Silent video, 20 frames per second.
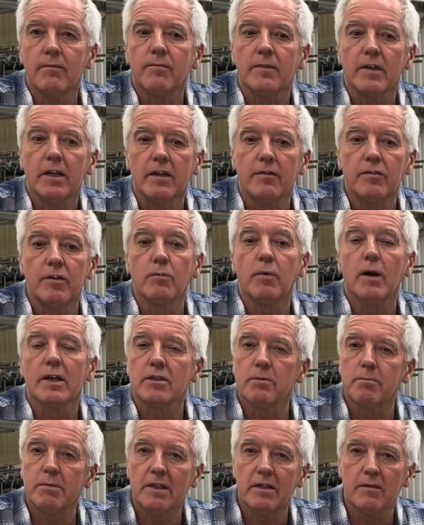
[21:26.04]
if you want to
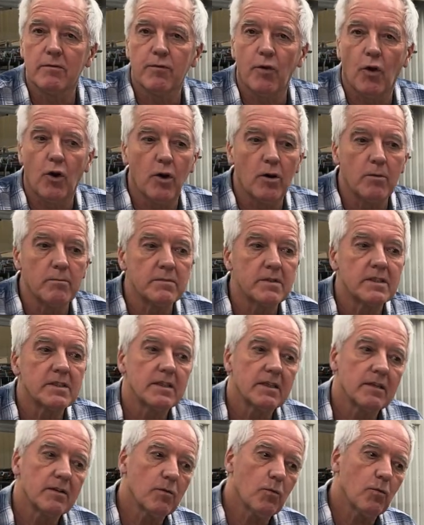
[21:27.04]
be informed
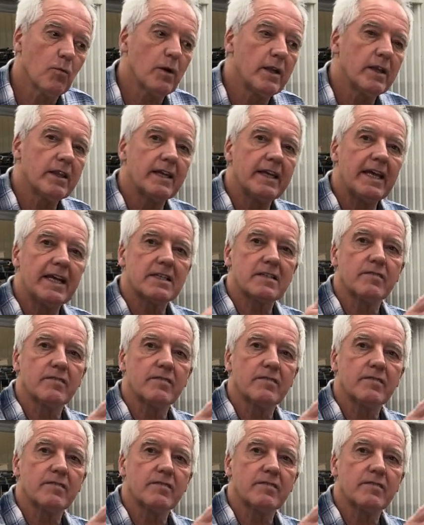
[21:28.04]
when the next